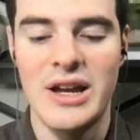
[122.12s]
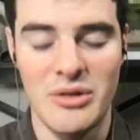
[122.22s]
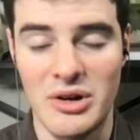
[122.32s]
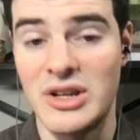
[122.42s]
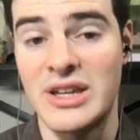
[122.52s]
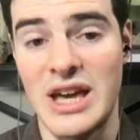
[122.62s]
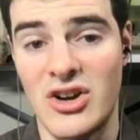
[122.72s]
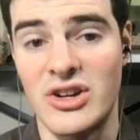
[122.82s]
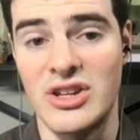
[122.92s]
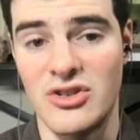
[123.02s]
wanted to get
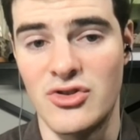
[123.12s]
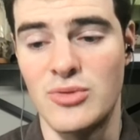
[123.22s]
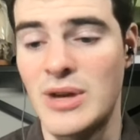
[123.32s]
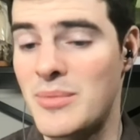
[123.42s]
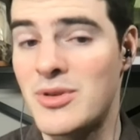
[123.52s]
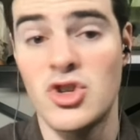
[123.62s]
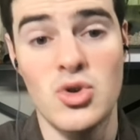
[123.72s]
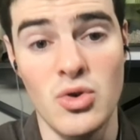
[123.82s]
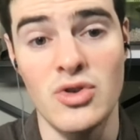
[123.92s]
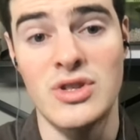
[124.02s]
on here, do maybe a
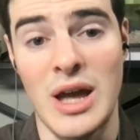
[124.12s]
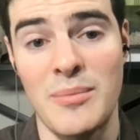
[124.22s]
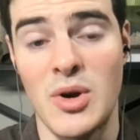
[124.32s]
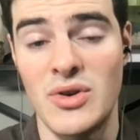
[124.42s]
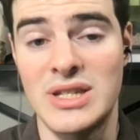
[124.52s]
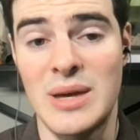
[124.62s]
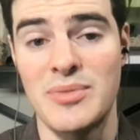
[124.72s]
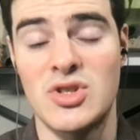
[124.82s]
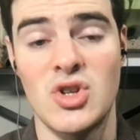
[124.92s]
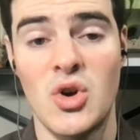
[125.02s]
shorter type bonus
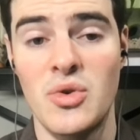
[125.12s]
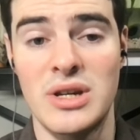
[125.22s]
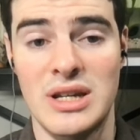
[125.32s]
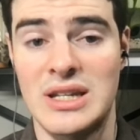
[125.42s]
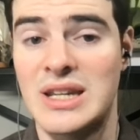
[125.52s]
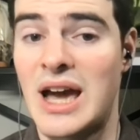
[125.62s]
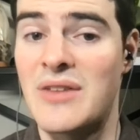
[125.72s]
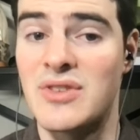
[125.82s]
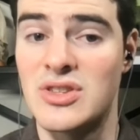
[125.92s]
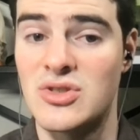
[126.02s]
episode and, and
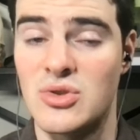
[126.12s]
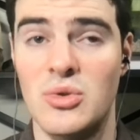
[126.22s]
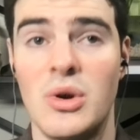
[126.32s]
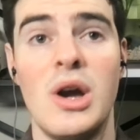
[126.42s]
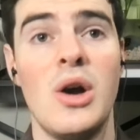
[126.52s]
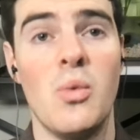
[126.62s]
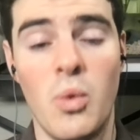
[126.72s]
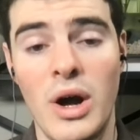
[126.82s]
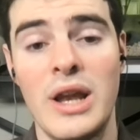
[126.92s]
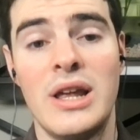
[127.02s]
dive into
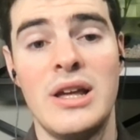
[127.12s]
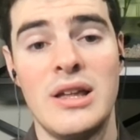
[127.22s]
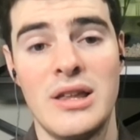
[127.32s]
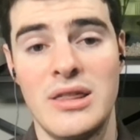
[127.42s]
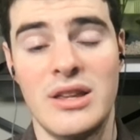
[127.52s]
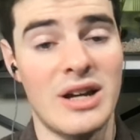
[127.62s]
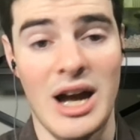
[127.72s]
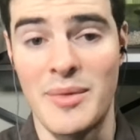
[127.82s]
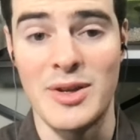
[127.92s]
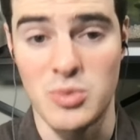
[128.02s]
what the
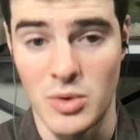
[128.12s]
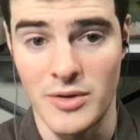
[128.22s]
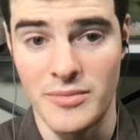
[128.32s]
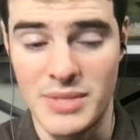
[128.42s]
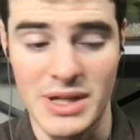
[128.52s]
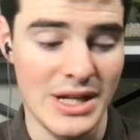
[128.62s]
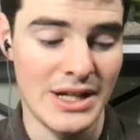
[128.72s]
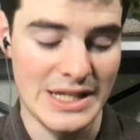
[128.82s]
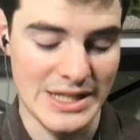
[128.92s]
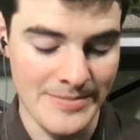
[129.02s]
comments were,
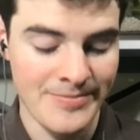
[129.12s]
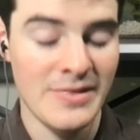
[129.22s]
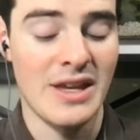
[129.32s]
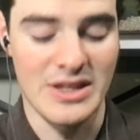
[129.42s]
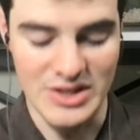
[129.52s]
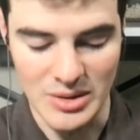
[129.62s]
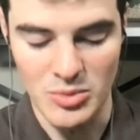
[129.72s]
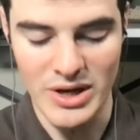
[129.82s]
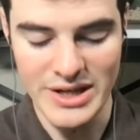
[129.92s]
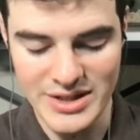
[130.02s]
because in some
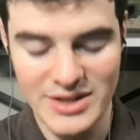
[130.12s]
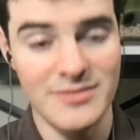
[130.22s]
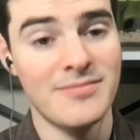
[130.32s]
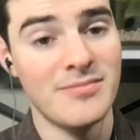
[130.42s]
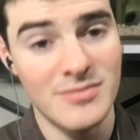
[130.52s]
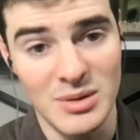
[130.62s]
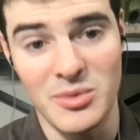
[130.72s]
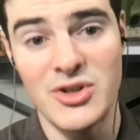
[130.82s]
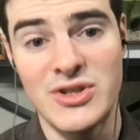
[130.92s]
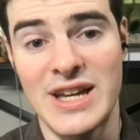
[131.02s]
ways,
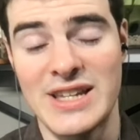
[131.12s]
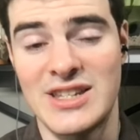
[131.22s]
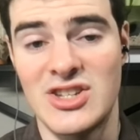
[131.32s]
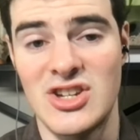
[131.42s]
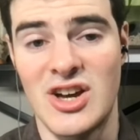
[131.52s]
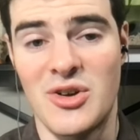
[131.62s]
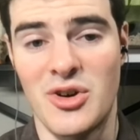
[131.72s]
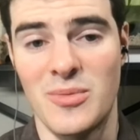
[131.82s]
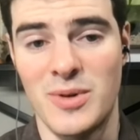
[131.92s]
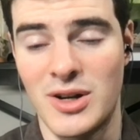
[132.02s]
Lamar Jackson and John
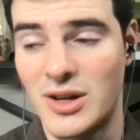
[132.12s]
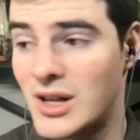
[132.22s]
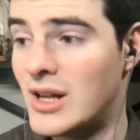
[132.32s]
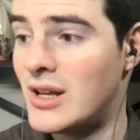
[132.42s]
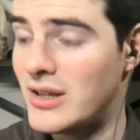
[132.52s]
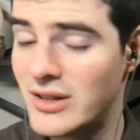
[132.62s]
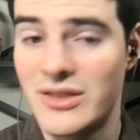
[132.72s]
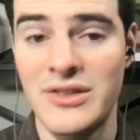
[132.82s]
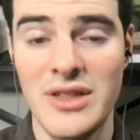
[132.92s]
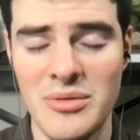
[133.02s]
Harbaugh, you know,
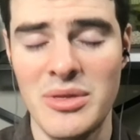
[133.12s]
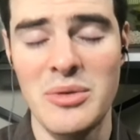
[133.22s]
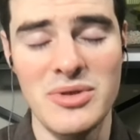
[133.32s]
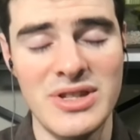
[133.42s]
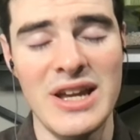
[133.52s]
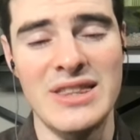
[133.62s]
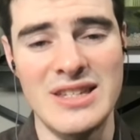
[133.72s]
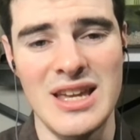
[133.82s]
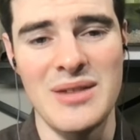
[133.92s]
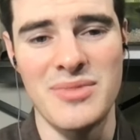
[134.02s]
they, they were saying the
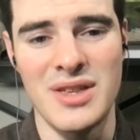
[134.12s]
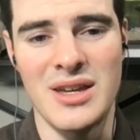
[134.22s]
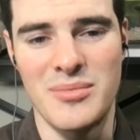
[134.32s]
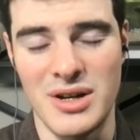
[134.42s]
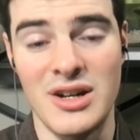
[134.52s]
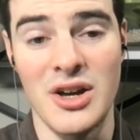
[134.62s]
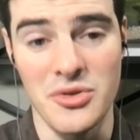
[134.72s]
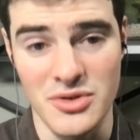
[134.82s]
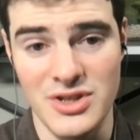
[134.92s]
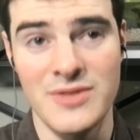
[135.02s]
same thing, but in
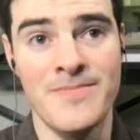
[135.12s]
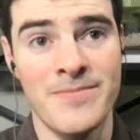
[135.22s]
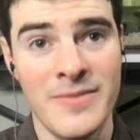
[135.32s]
others,